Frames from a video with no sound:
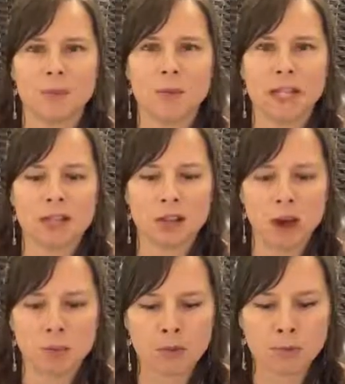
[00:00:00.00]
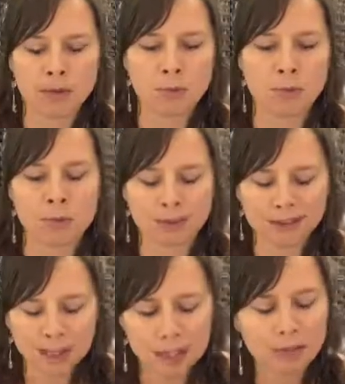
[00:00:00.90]
We need a lot more people
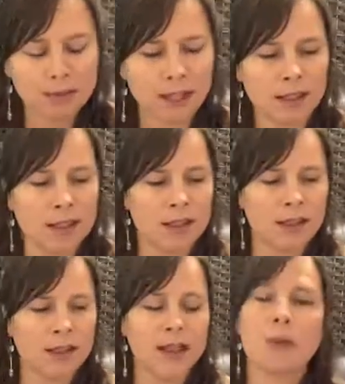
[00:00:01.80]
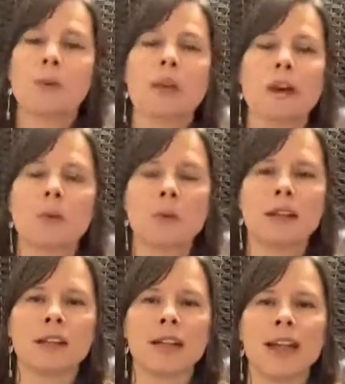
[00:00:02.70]
believing that we are
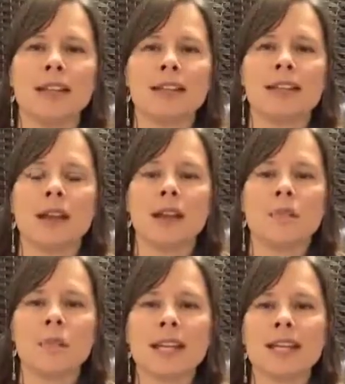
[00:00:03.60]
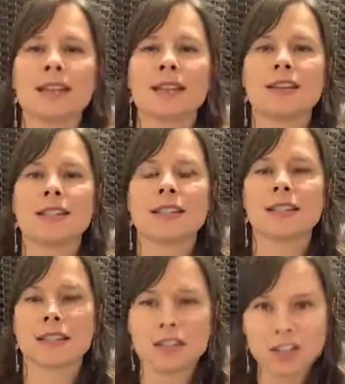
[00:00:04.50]
one and making their
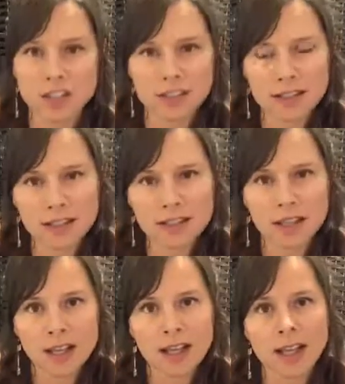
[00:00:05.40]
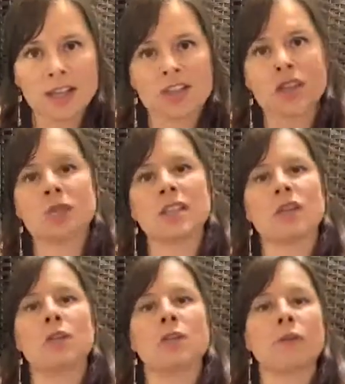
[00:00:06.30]
decisions and
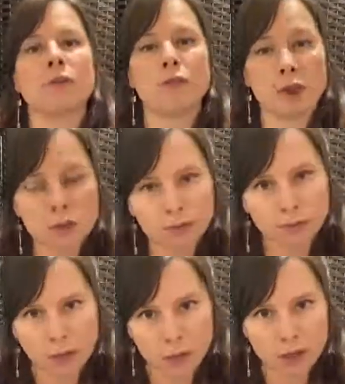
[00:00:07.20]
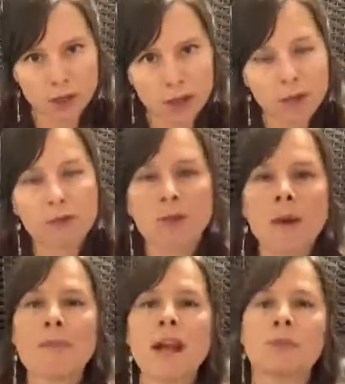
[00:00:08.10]
choosing who to vote for
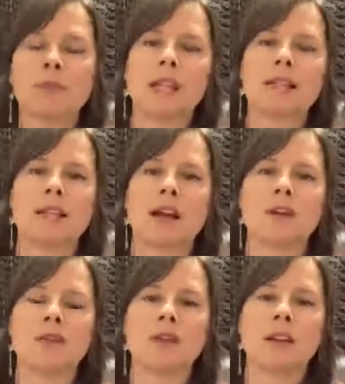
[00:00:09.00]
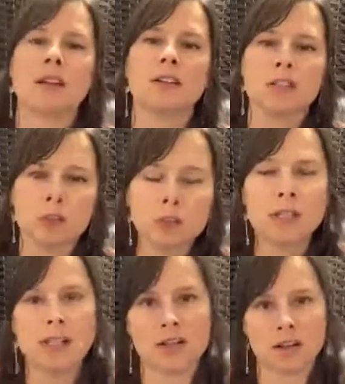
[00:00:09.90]
from that place of
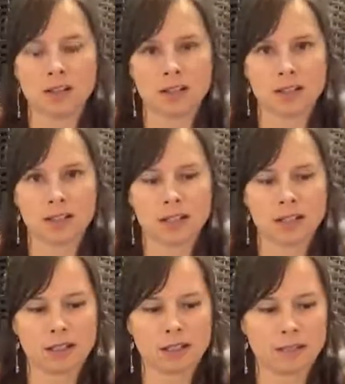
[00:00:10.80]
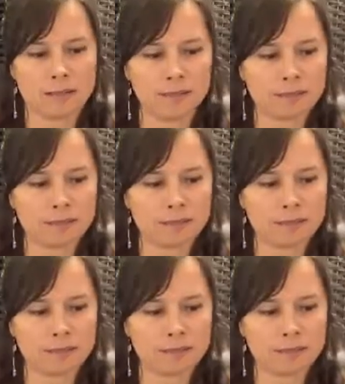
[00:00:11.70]
unity consciousness.